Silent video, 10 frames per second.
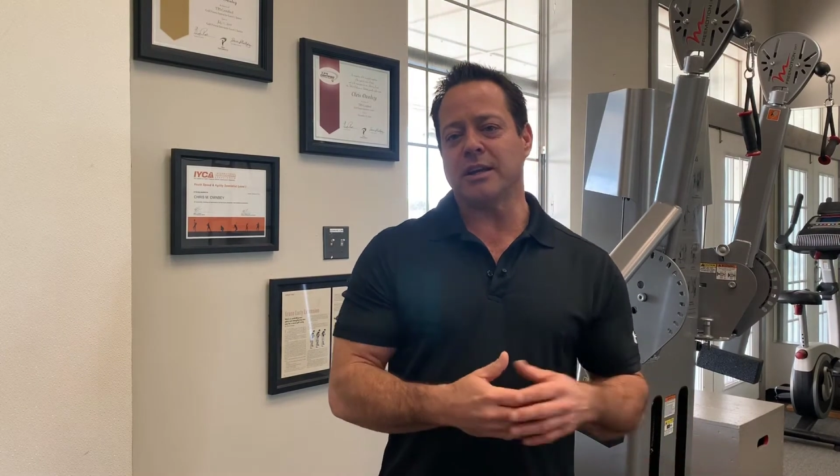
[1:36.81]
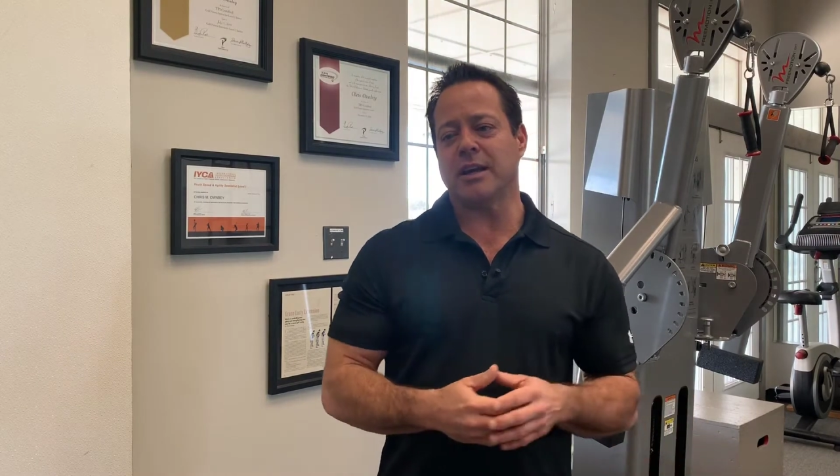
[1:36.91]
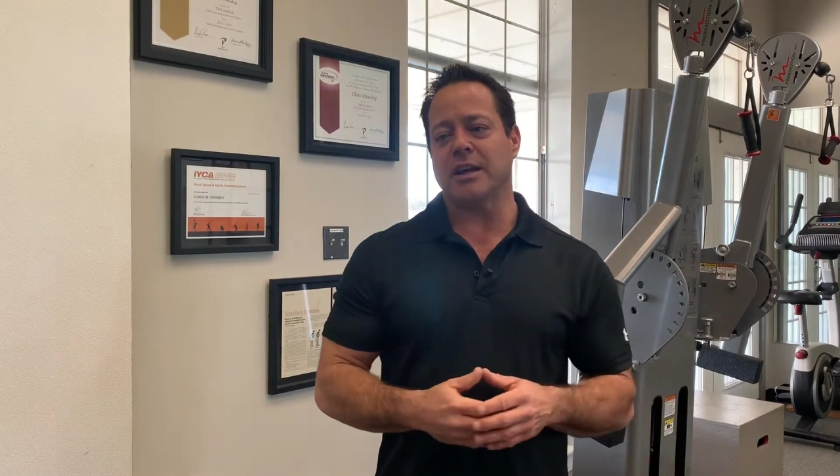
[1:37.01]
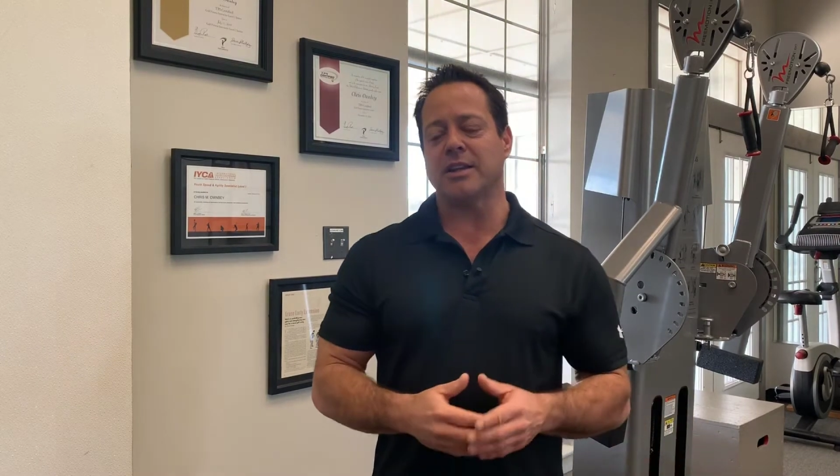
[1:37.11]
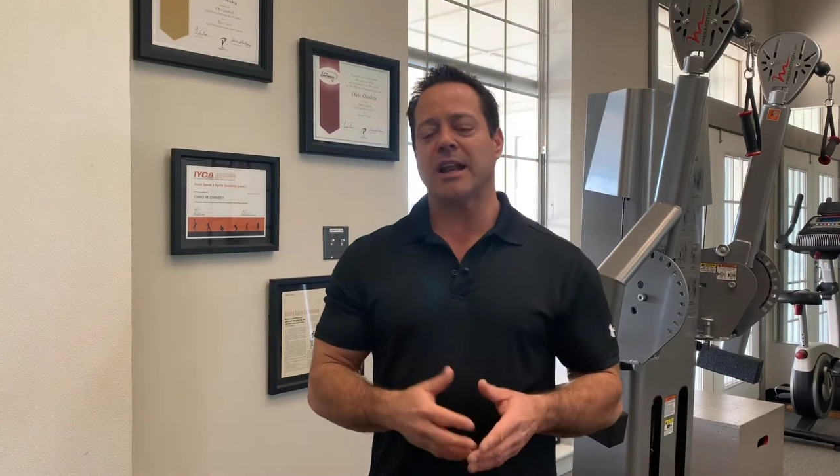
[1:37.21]

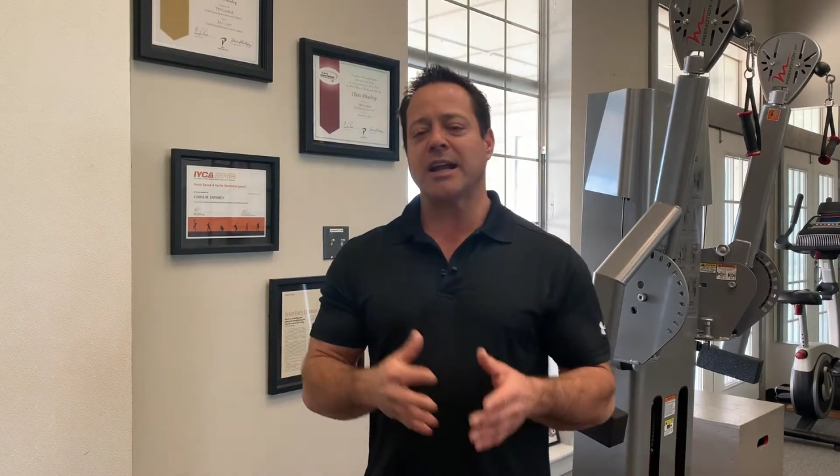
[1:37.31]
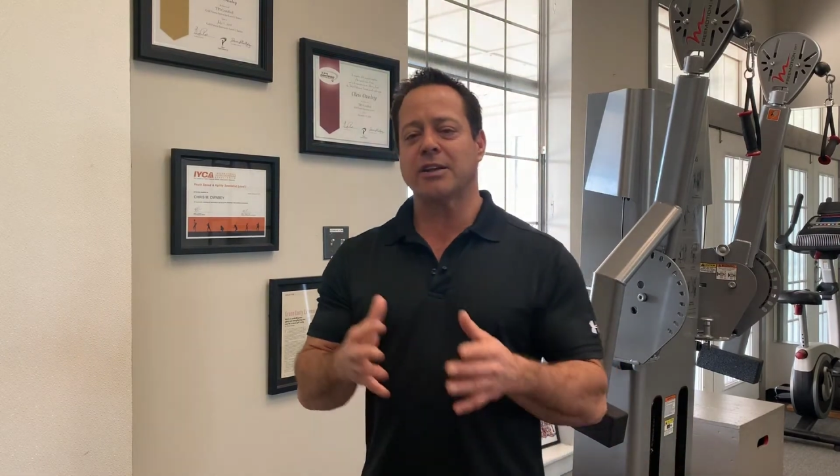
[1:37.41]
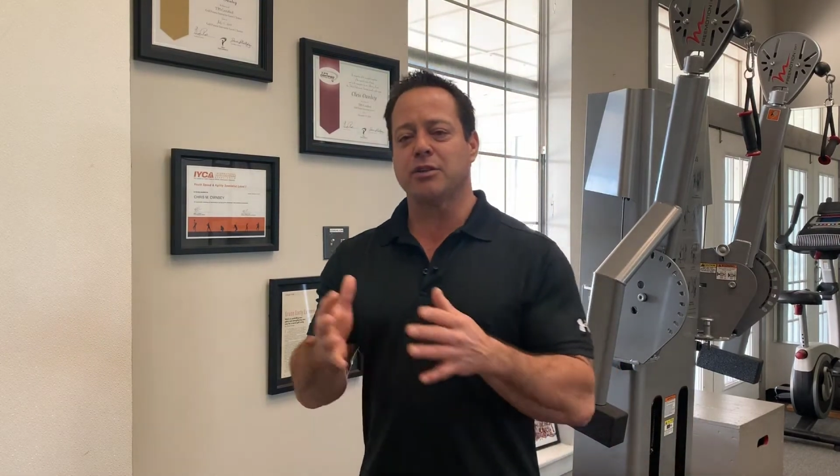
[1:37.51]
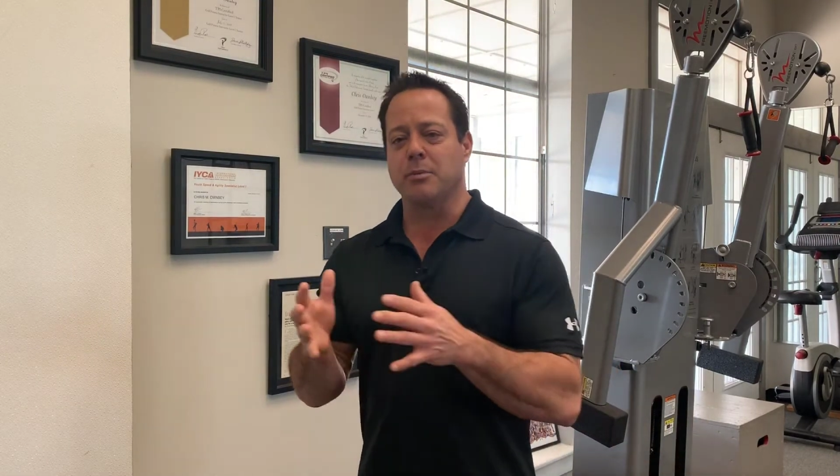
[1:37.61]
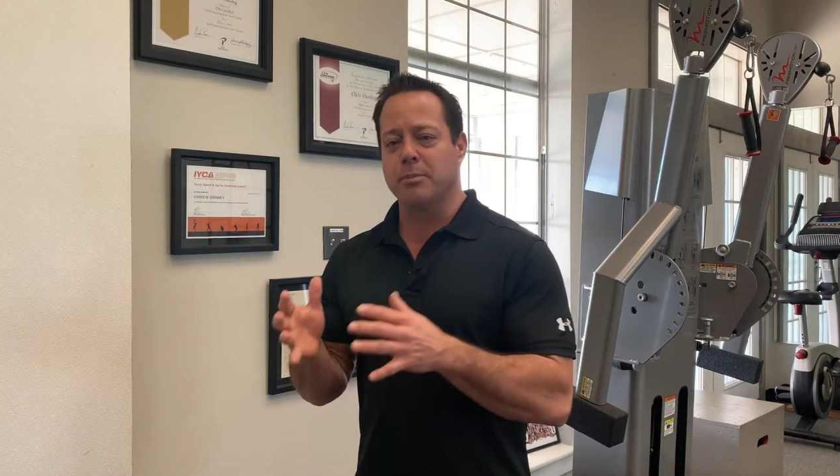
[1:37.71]
and then I got
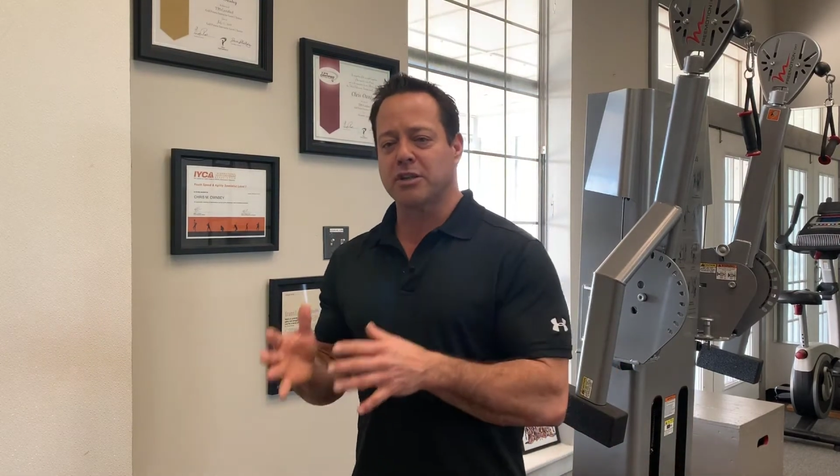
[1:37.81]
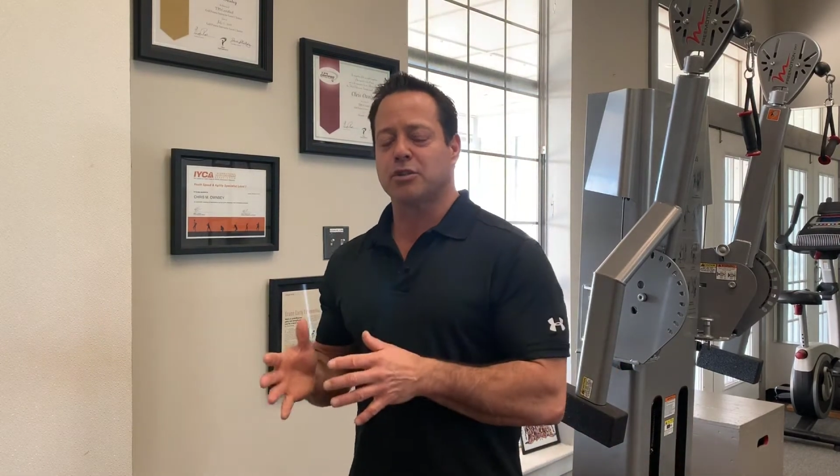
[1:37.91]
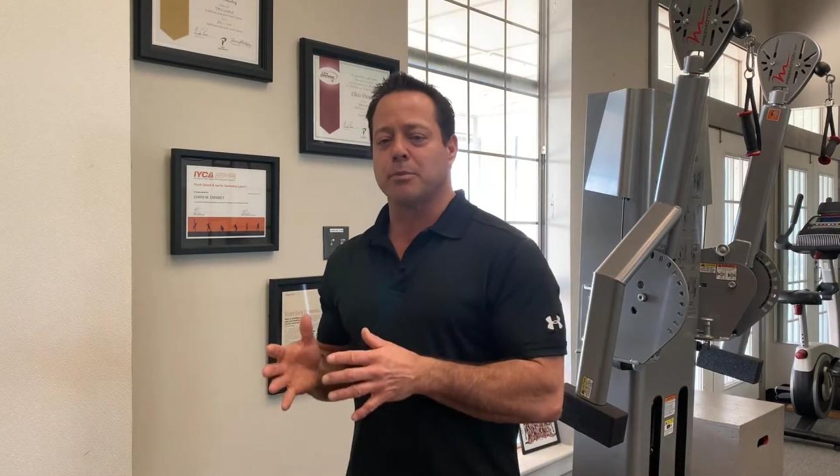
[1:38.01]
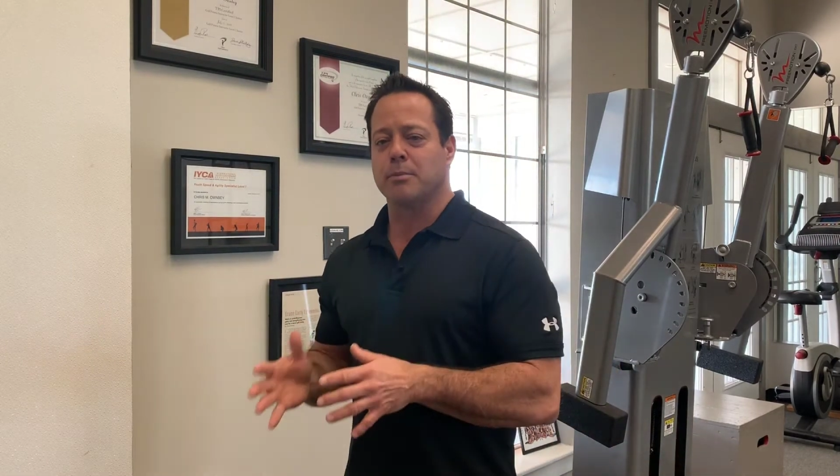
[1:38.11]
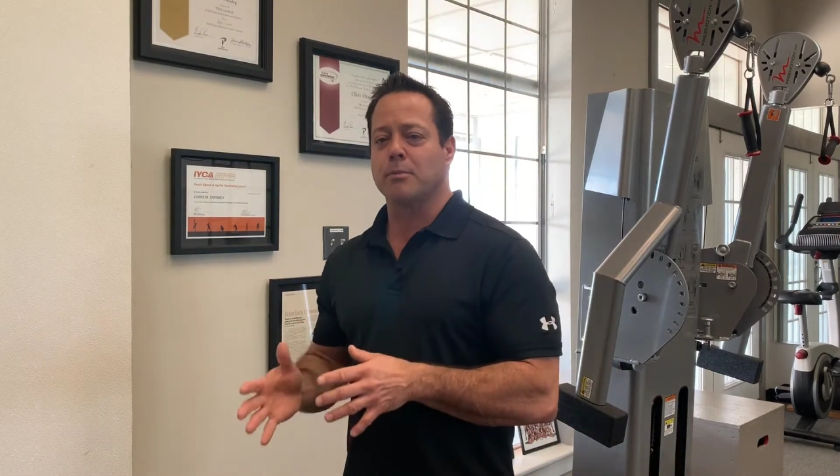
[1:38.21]
into the mixed
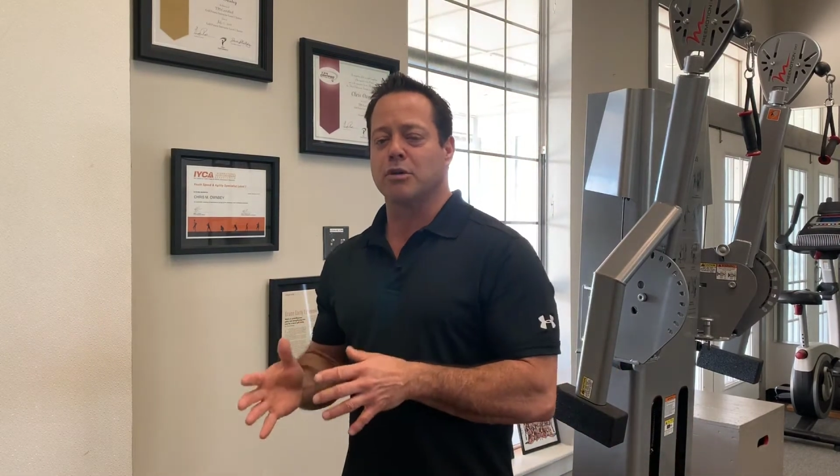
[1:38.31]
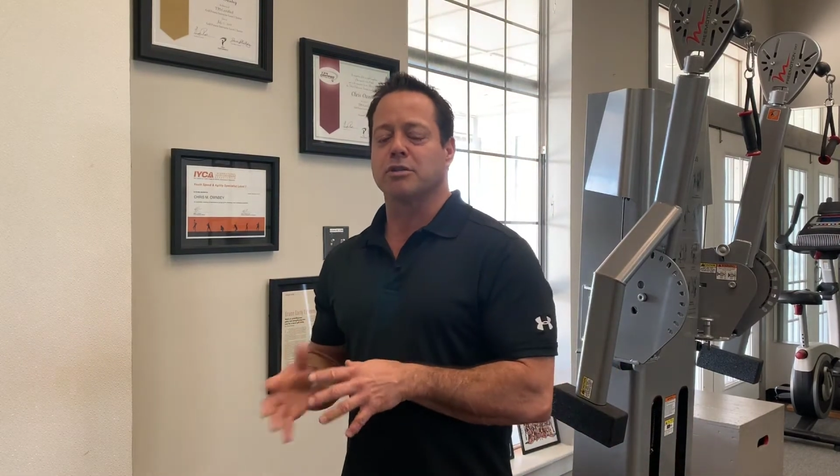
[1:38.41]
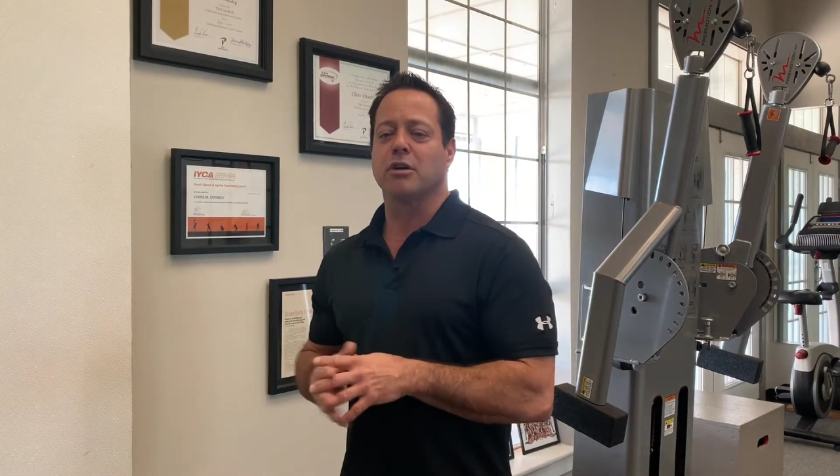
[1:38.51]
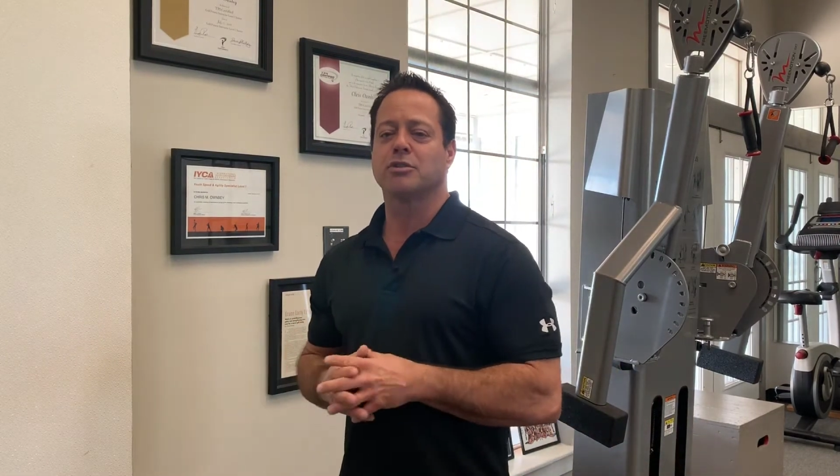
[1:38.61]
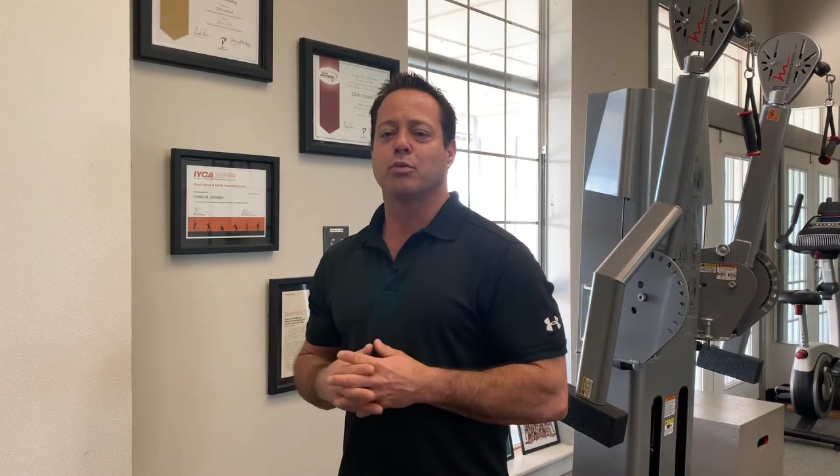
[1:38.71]

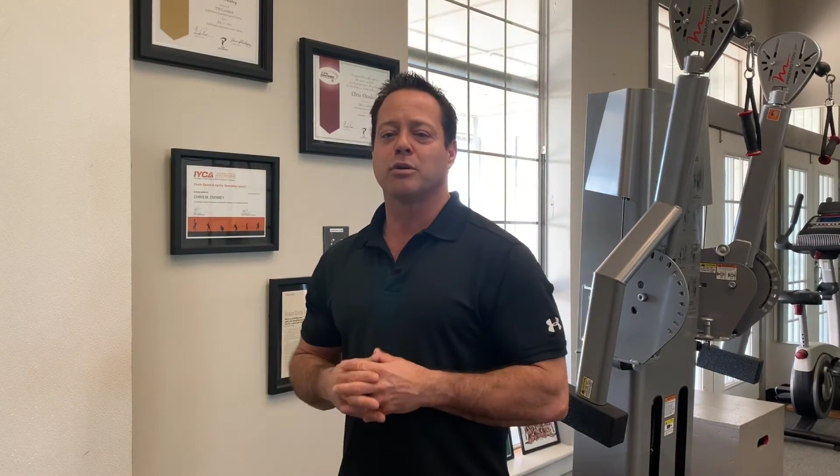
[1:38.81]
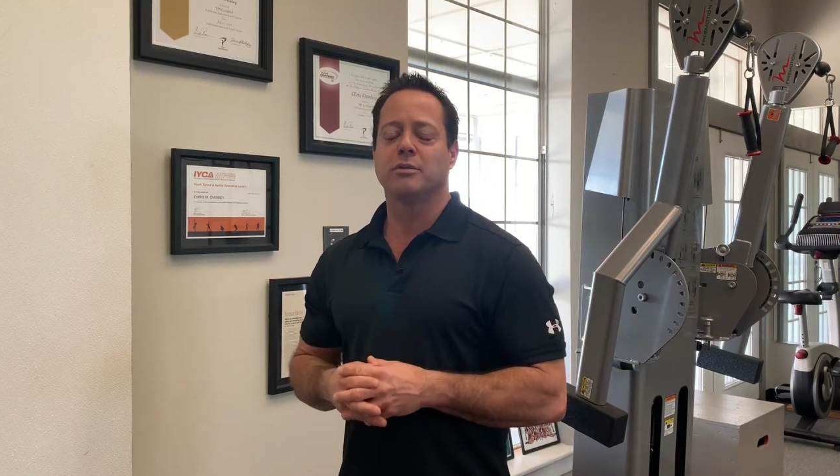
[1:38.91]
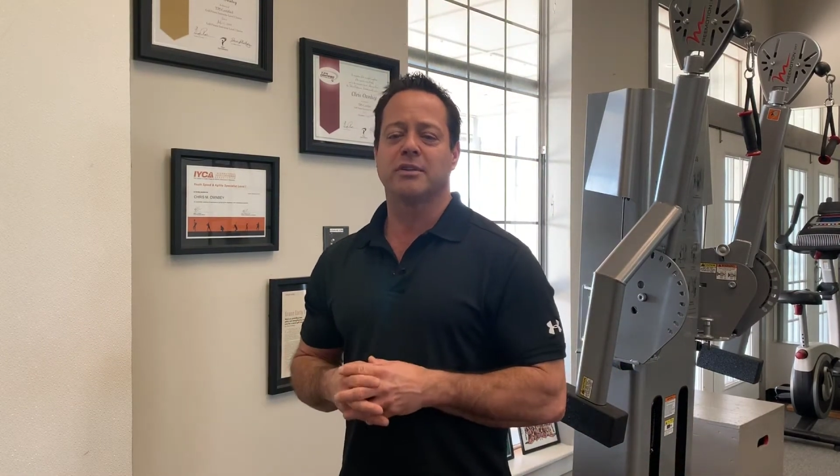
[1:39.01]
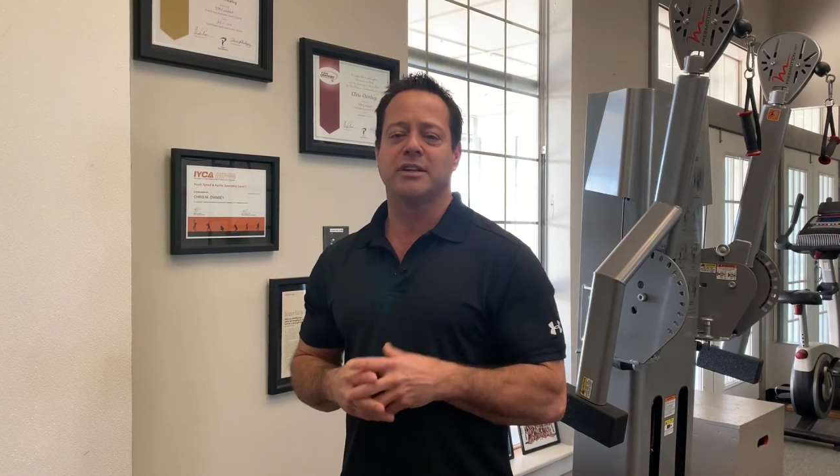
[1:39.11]
martial arts world,